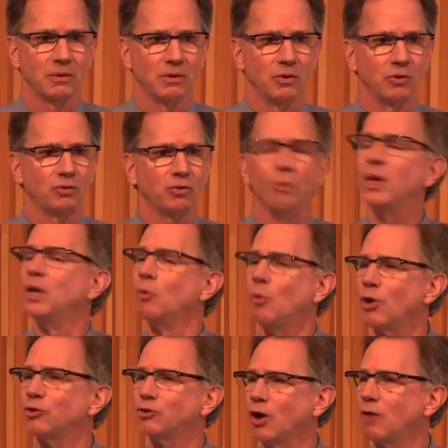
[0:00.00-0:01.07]
So when the
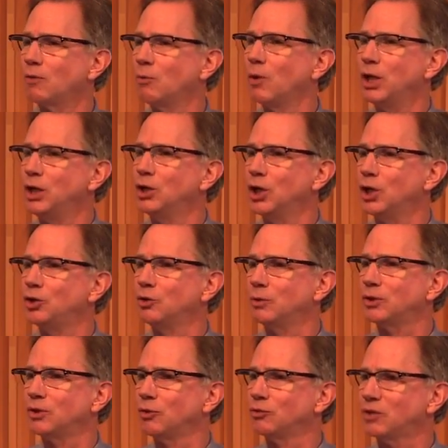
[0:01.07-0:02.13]
war's over, what are you going to do
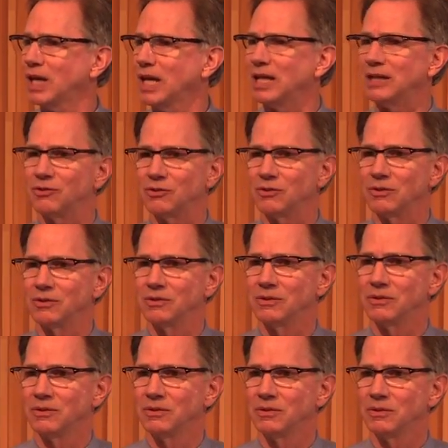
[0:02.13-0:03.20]
with those kids?"
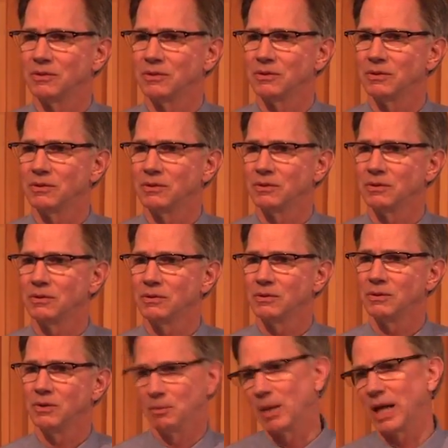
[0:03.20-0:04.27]

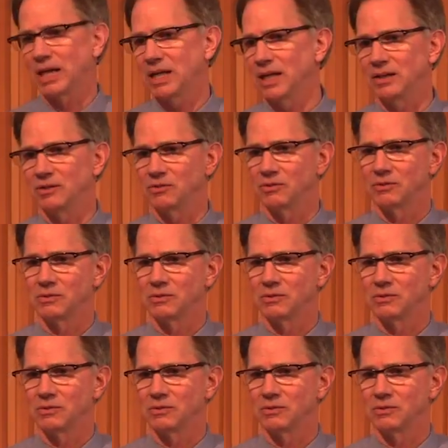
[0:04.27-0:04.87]
"They're my kids."